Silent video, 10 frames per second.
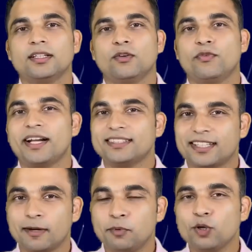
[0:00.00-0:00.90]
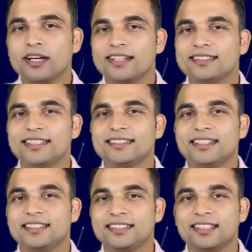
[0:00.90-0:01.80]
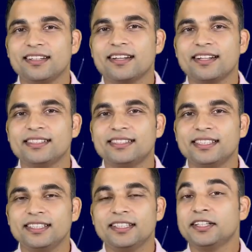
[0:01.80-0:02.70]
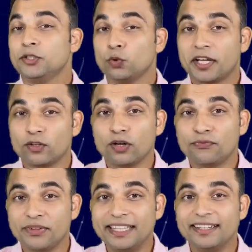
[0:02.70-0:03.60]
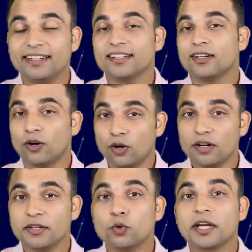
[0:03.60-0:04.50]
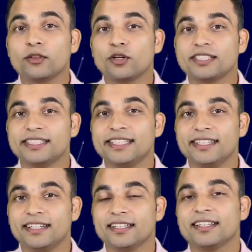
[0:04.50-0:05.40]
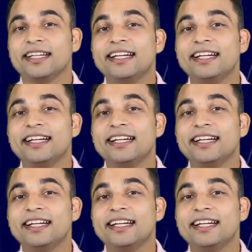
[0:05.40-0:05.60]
Whereas cryptocurrency is a digital currency, you cannot feel it or you cannot see it.